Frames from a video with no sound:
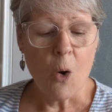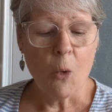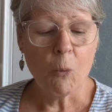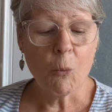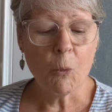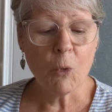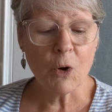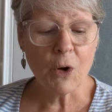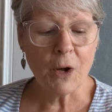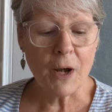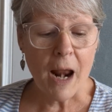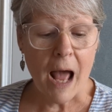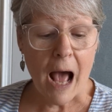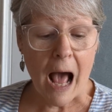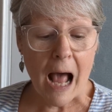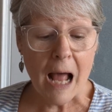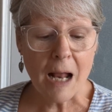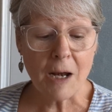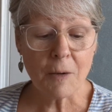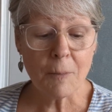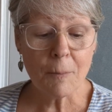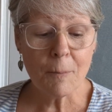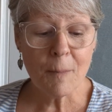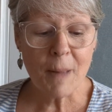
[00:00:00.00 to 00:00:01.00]
were
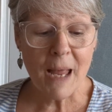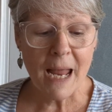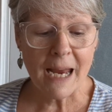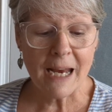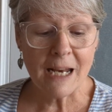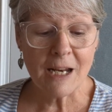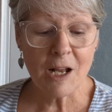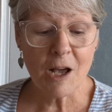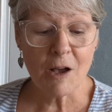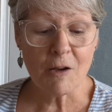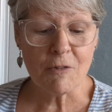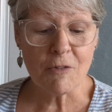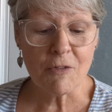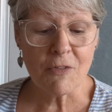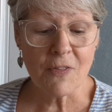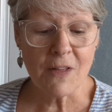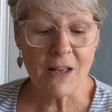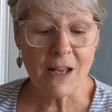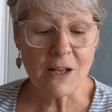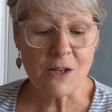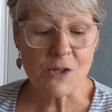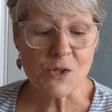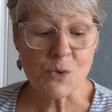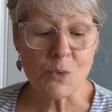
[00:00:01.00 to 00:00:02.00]
not made of
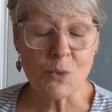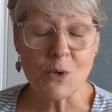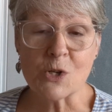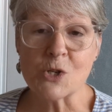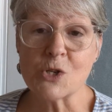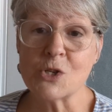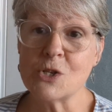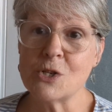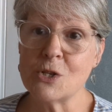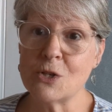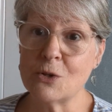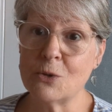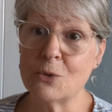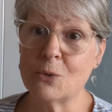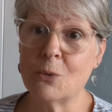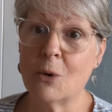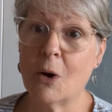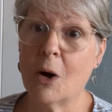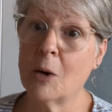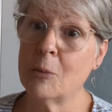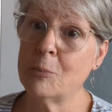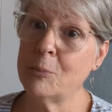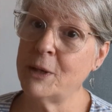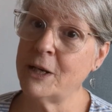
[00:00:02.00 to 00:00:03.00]
things which do
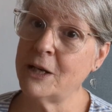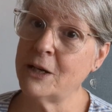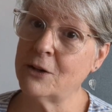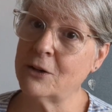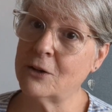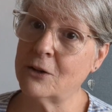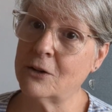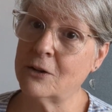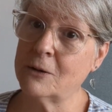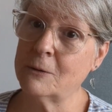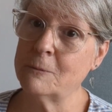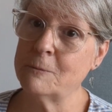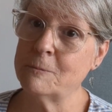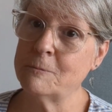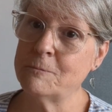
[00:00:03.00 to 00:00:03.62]
appear."